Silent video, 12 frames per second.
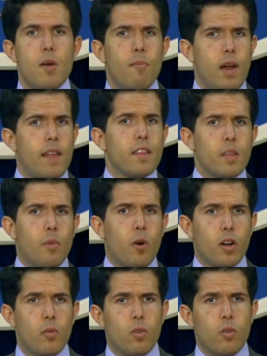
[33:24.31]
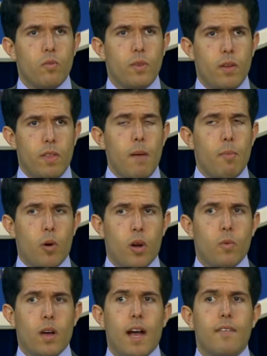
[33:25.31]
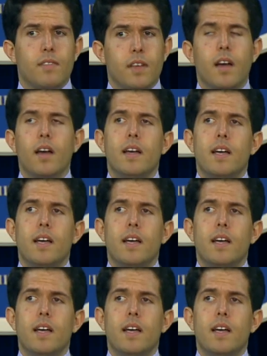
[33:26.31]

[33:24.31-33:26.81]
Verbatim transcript: But I think the party will, you know, that party will have to